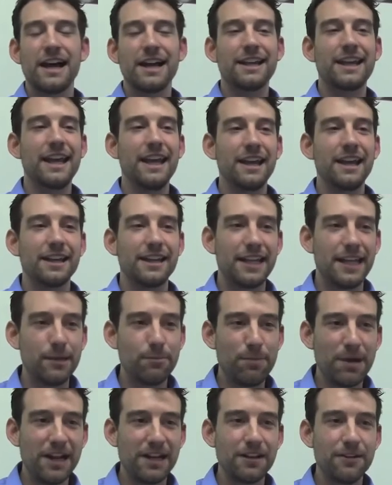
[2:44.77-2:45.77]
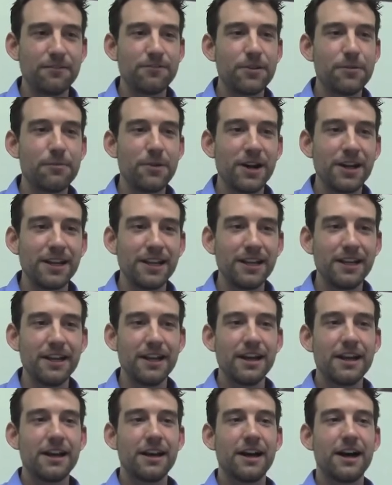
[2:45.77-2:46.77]
I can't keep any of the money.
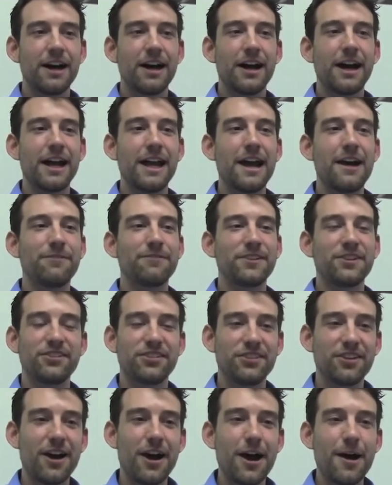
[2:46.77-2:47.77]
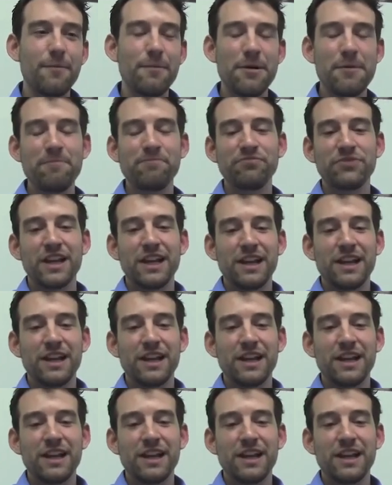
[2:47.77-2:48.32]
I have to stop.